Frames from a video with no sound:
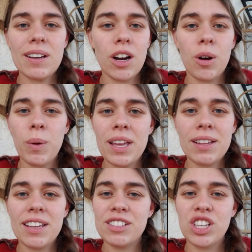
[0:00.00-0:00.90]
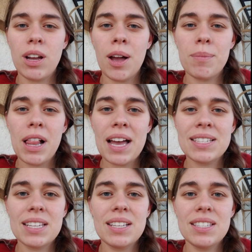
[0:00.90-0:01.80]
our weekly
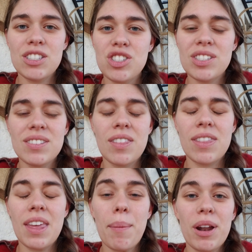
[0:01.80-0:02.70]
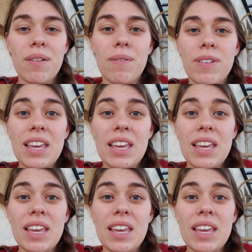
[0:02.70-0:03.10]
classes and just the amount of